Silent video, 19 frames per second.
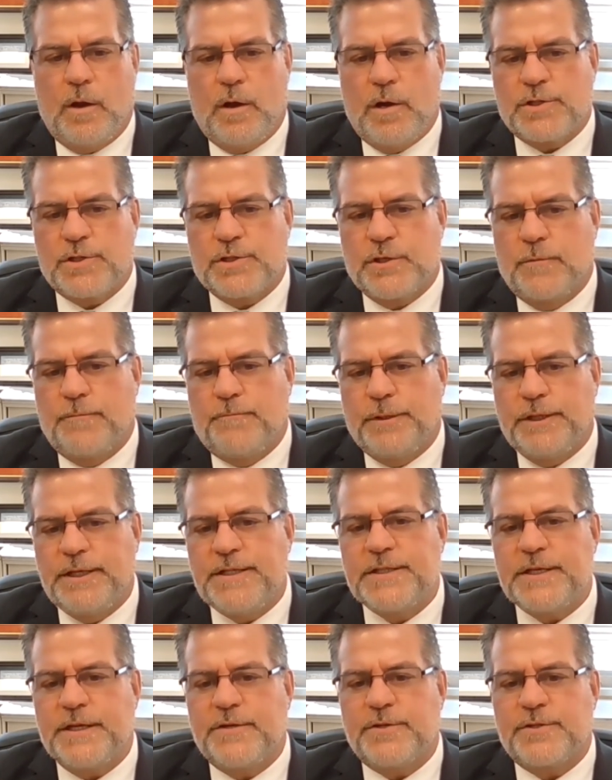Also,
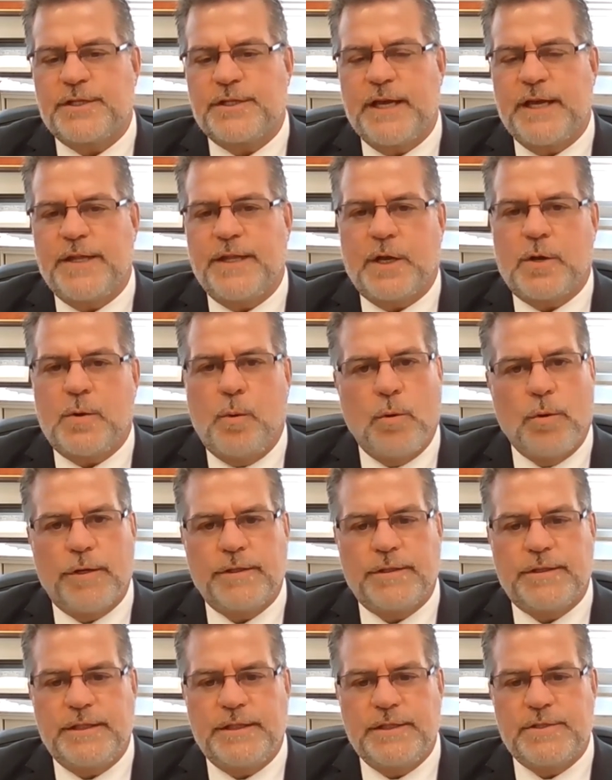please understand that
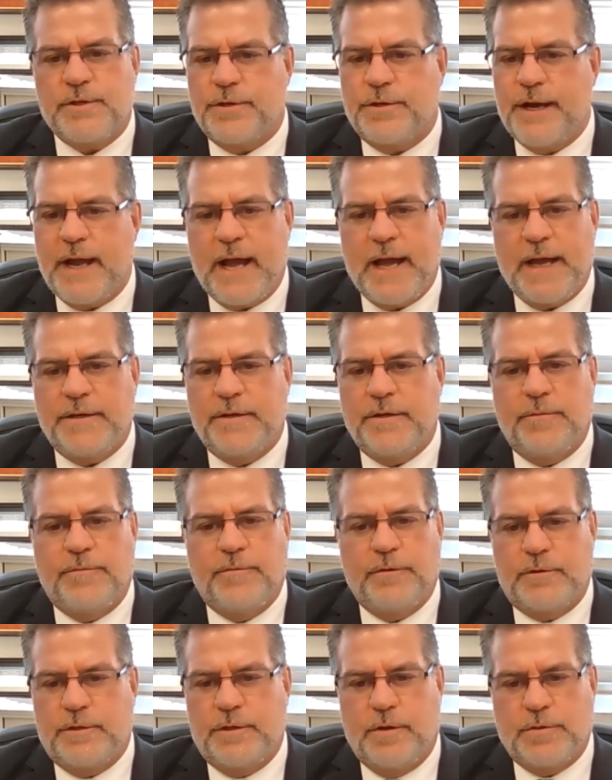quarantines are
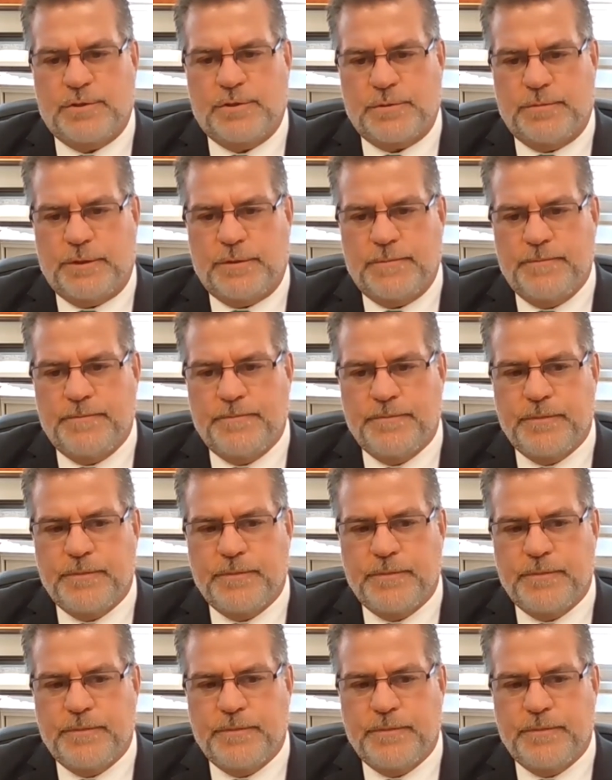non-negotiable,